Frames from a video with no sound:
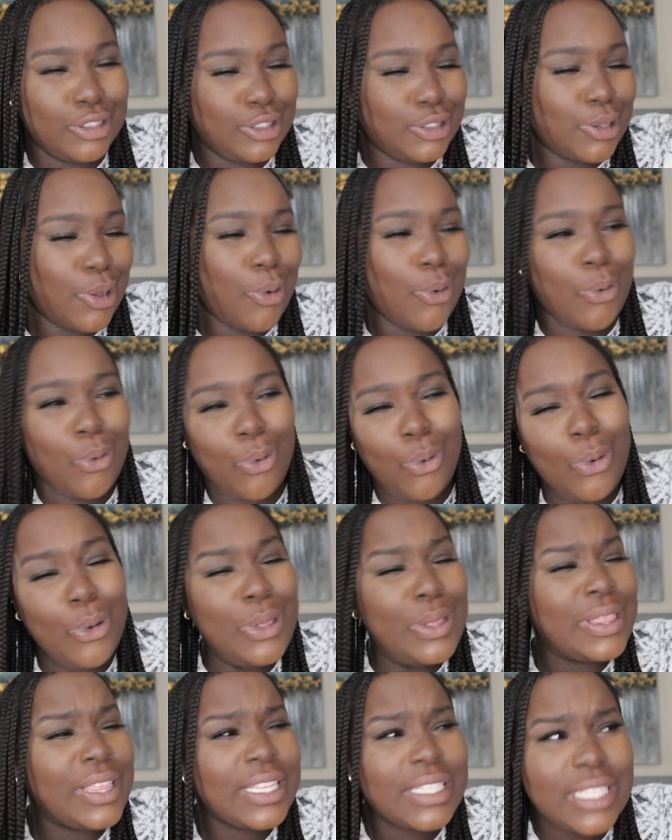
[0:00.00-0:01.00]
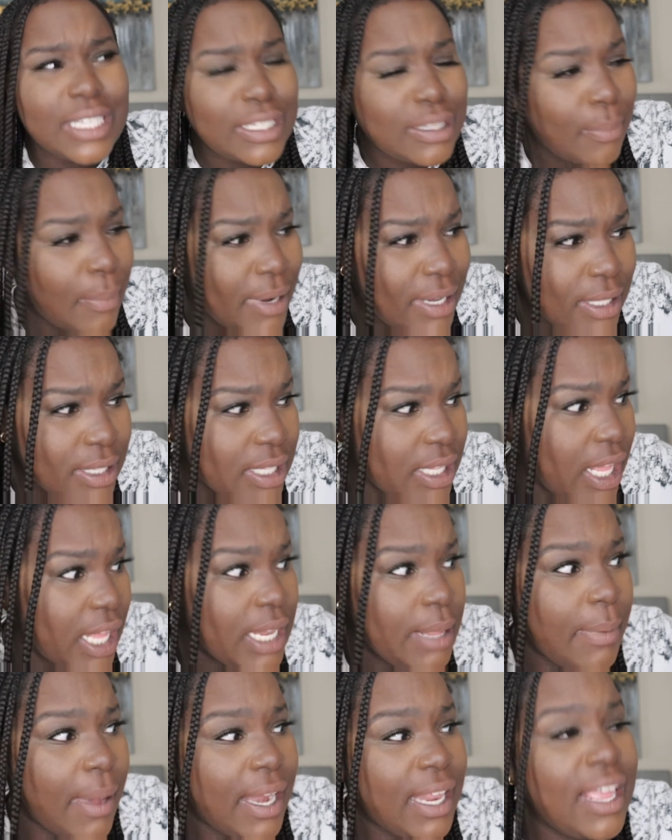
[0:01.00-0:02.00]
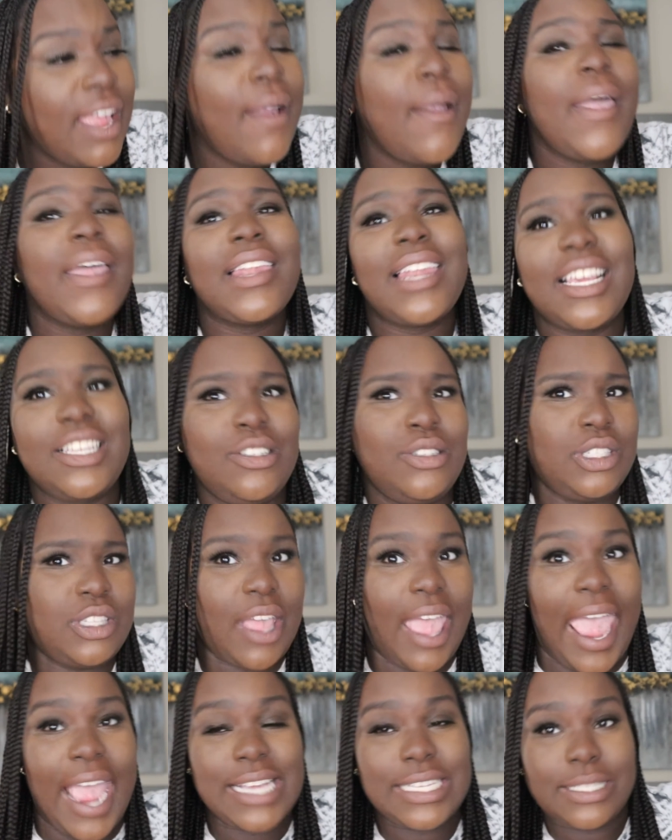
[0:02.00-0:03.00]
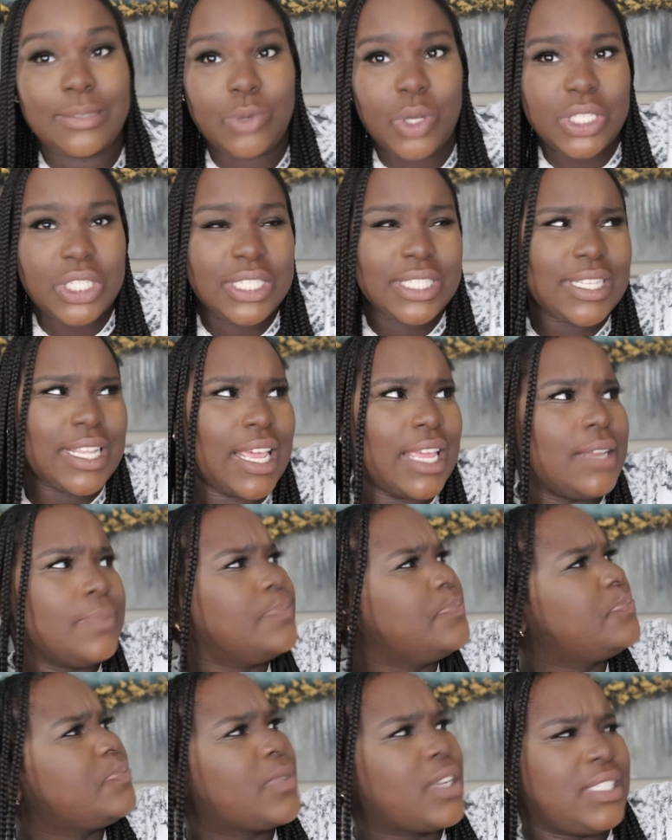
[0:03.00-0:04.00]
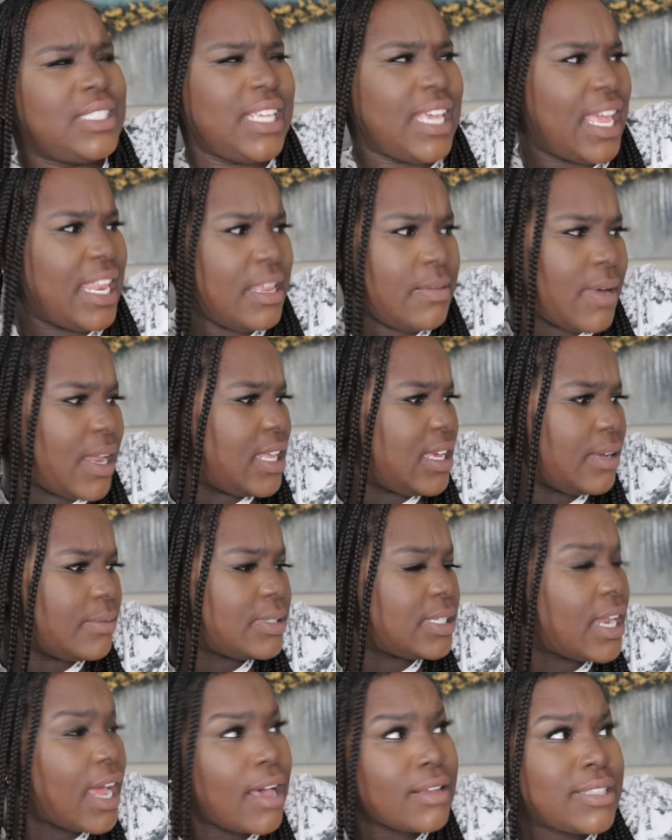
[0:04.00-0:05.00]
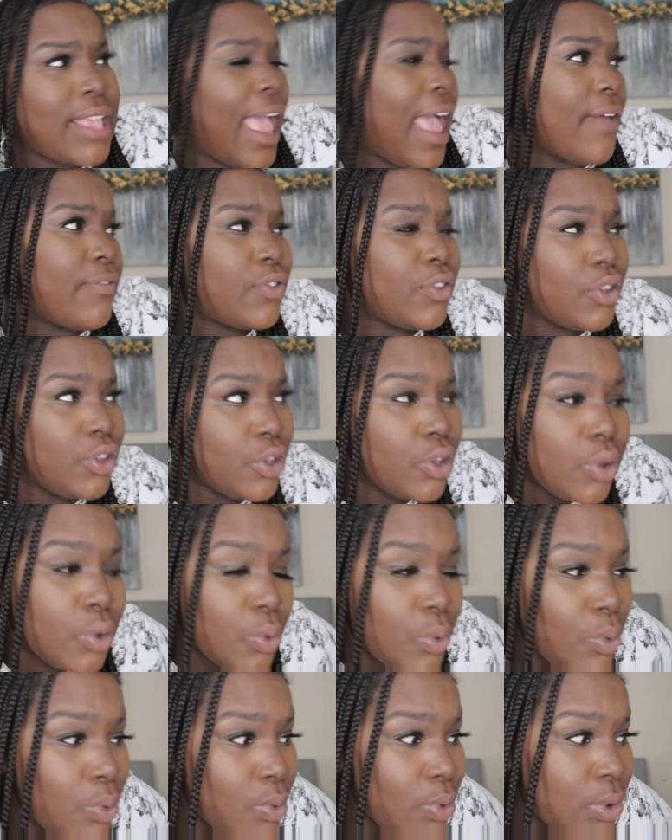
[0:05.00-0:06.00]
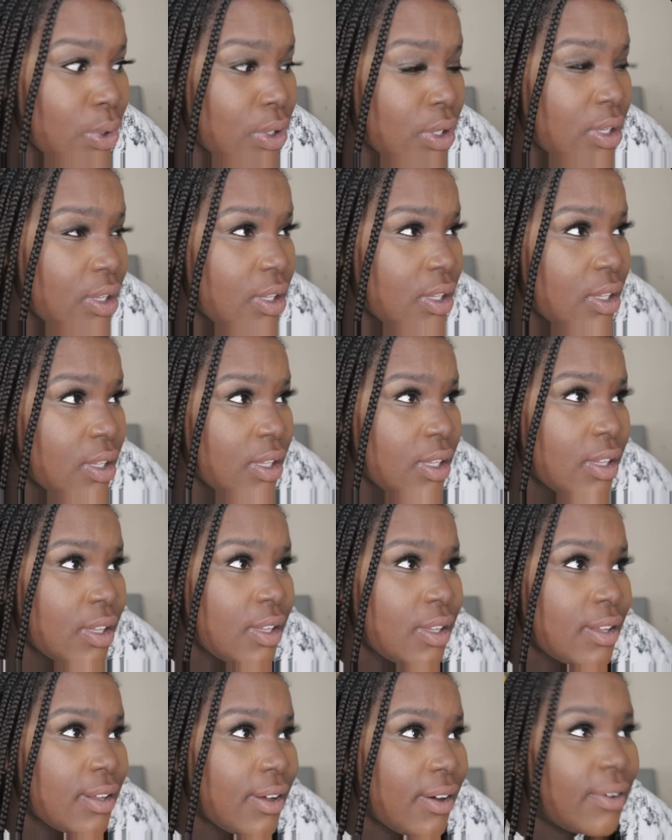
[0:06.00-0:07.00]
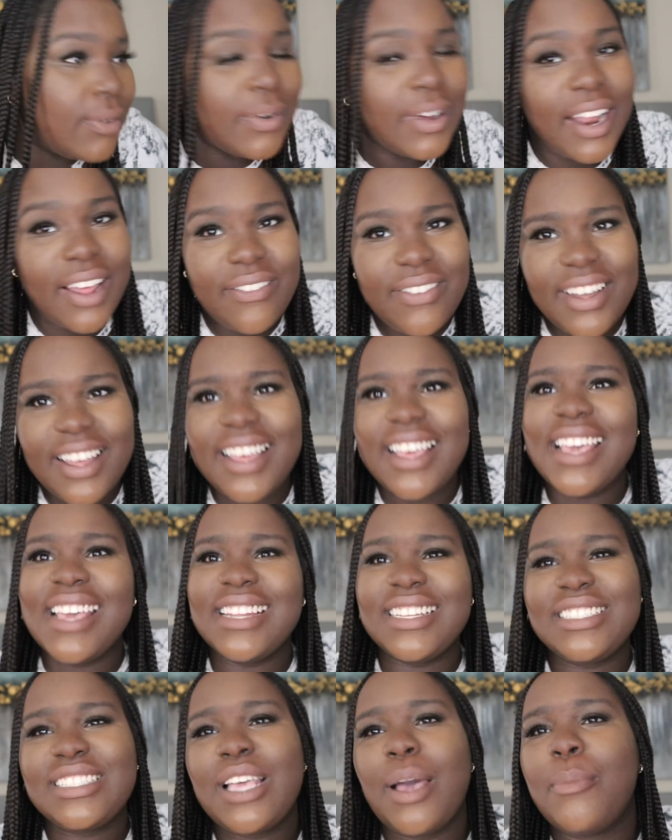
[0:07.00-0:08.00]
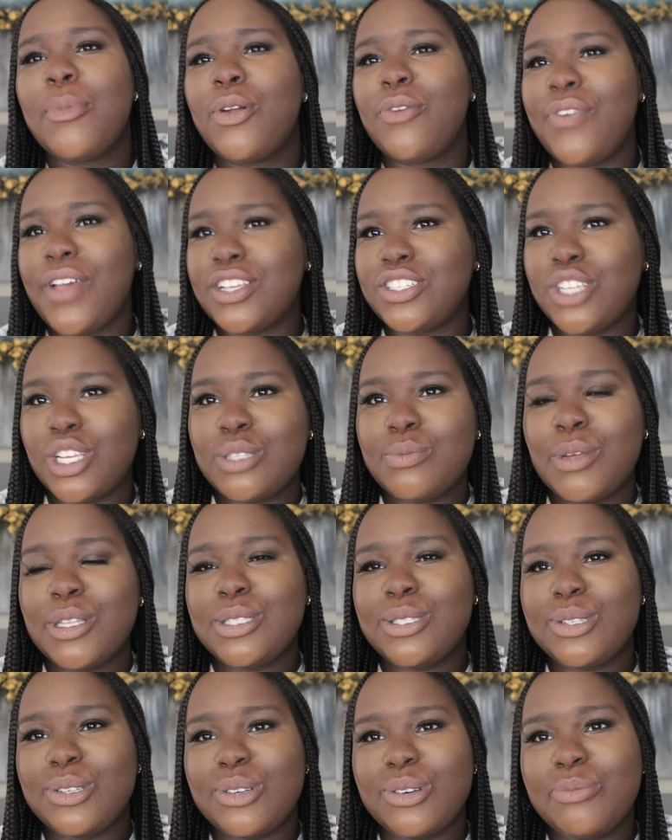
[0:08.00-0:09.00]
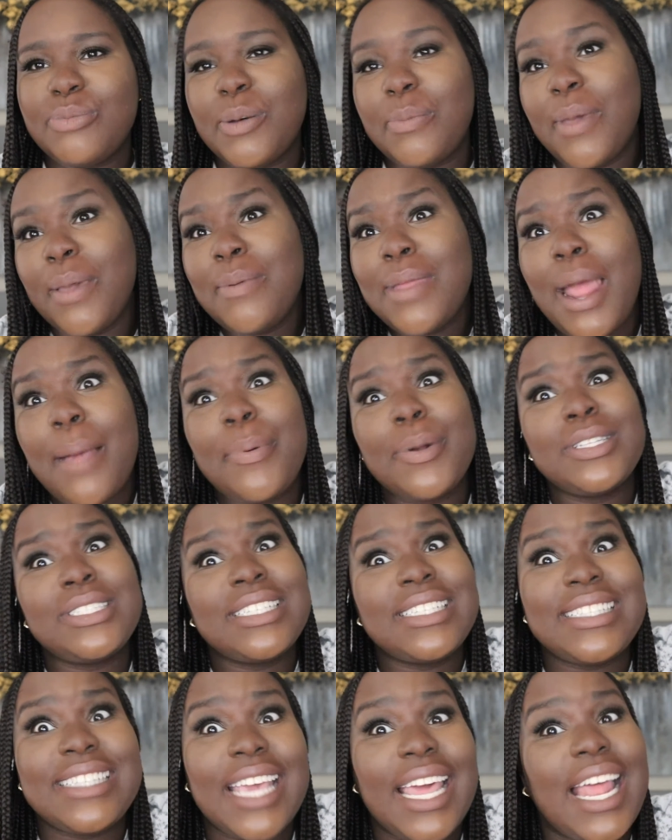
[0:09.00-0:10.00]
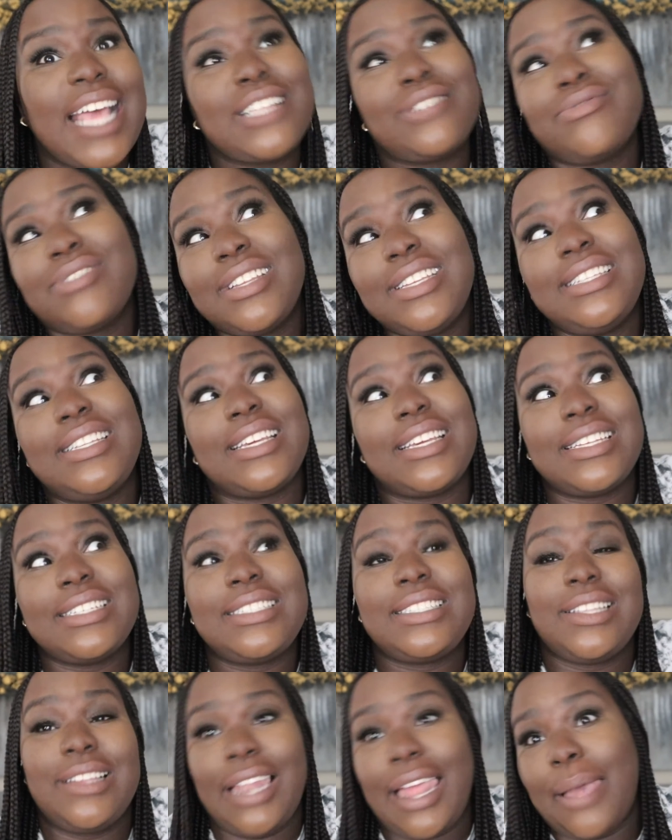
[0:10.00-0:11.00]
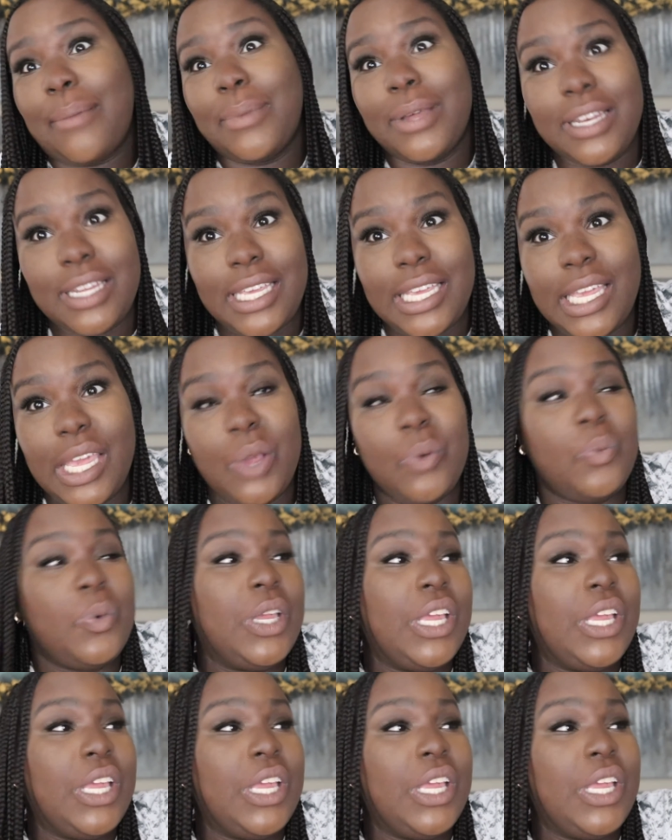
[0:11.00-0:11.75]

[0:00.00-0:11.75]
so who you think took the money? Did anybody, like, you start asking them questions like, did anybody come to the house after you? or whatever, and it's coming off as judgmental. But maybe that person dead ass really didn't steal that money.